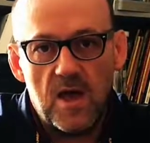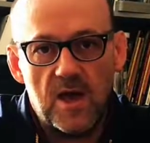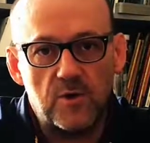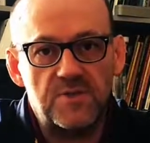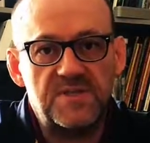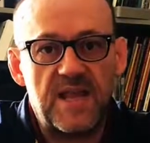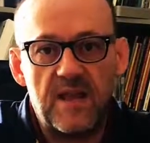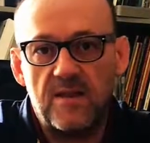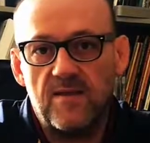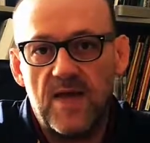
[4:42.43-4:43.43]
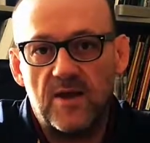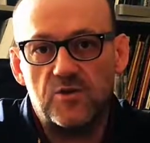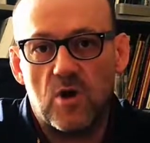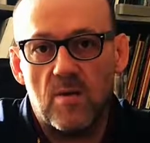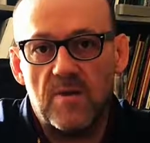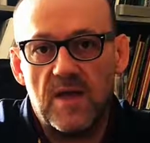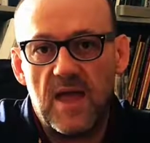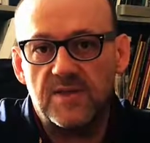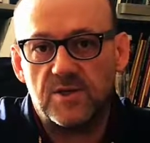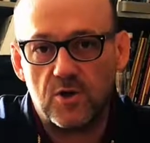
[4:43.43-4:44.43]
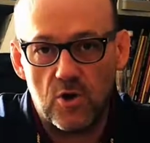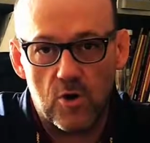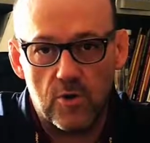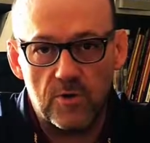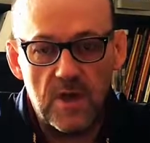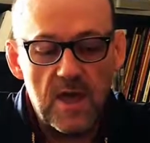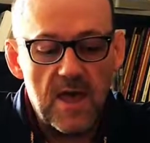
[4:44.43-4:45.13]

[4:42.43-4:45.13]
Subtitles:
understanding that trauma has occurred,